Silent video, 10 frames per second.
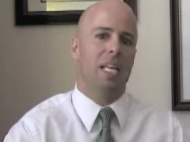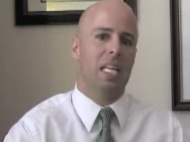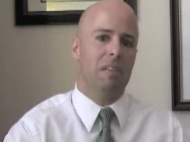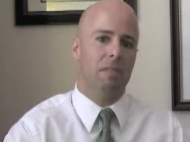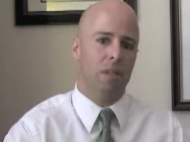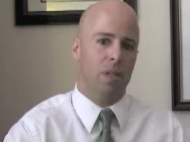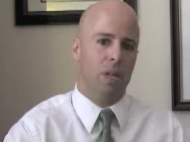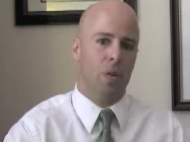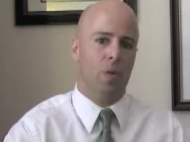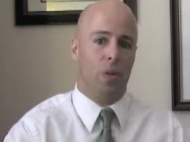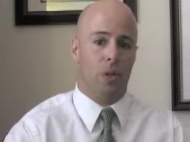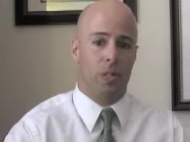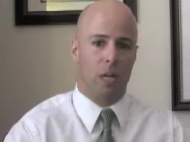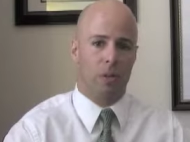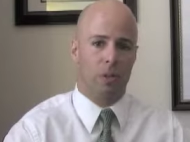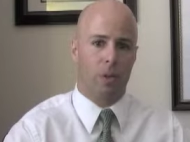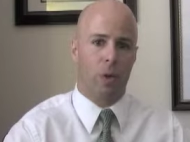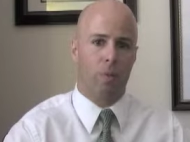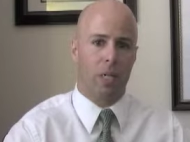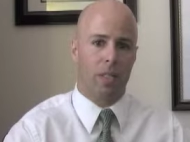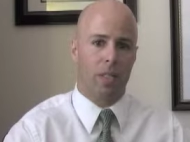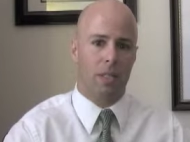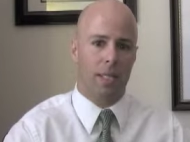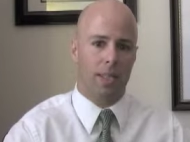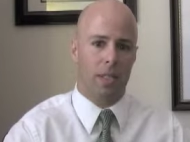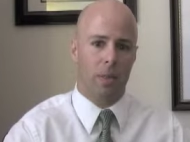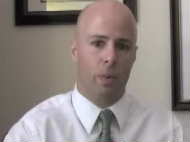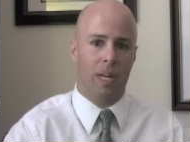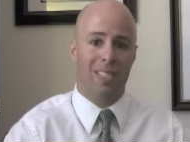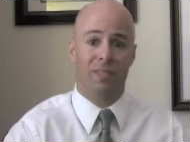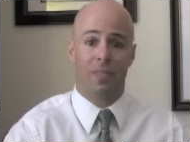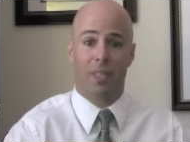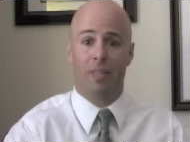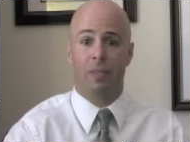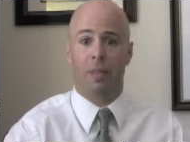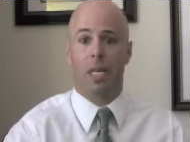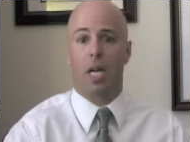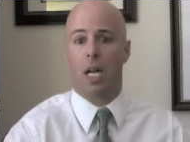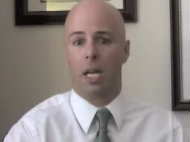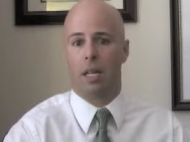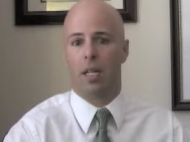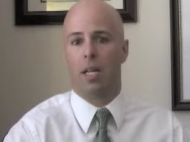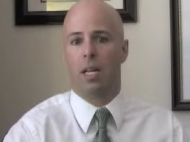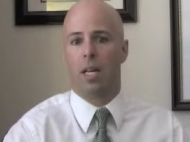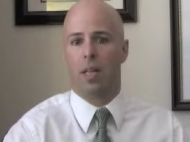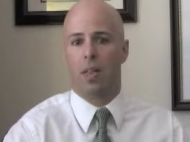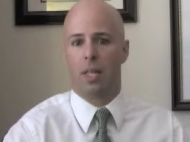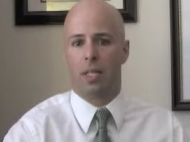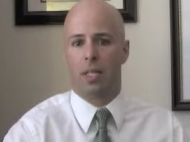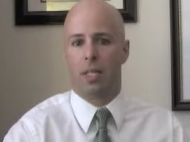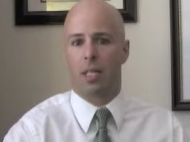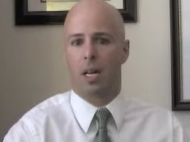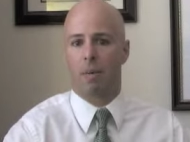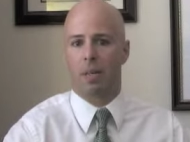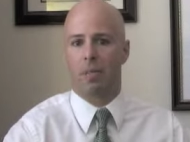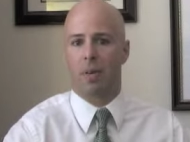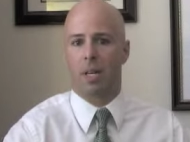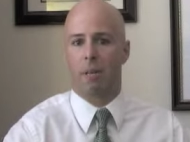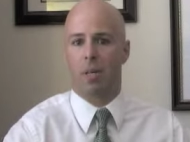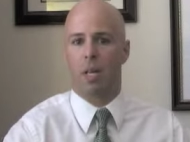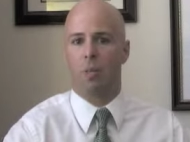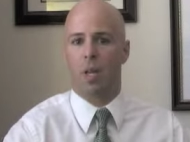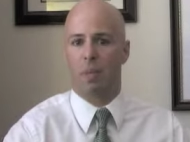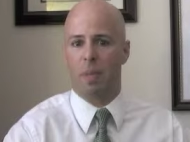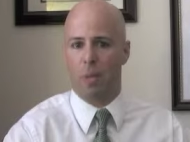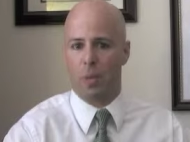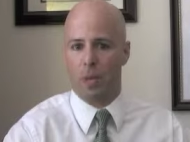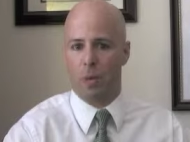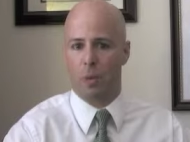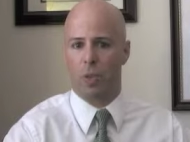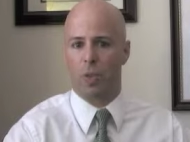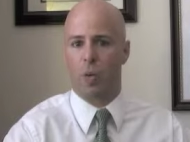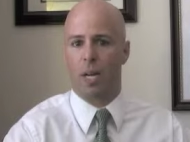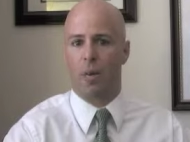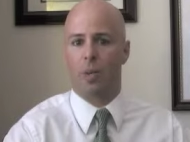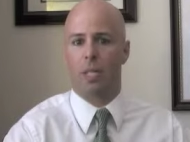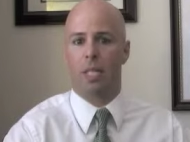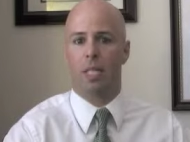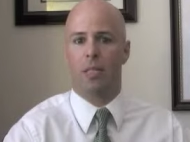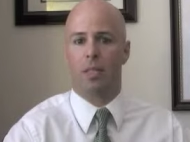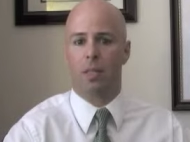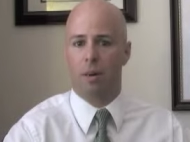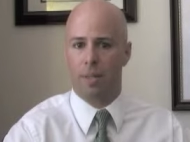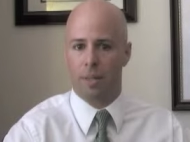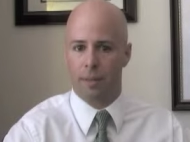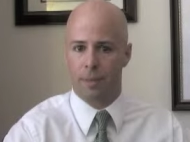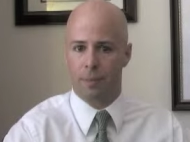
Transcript: even though their tolerance for opiates is otherwise very, very high. This is a common phenomenon with methadone, which is why when it is started,